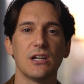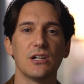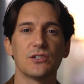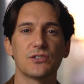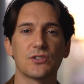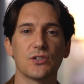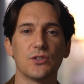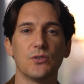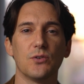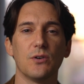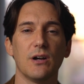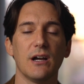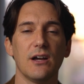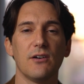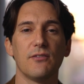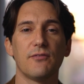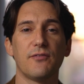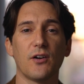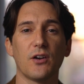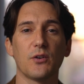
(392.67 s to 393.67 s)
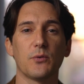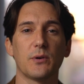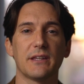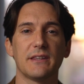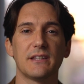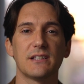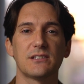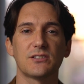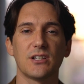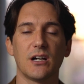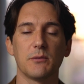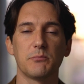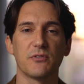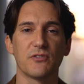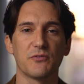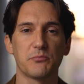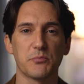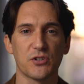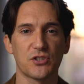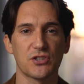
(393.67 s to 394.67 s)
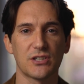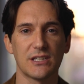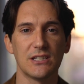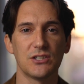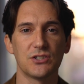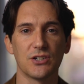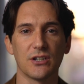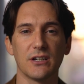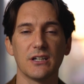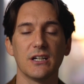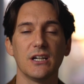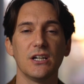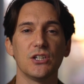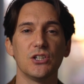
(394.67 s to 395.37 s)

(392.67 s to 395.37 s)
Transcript: so following this type of procedure,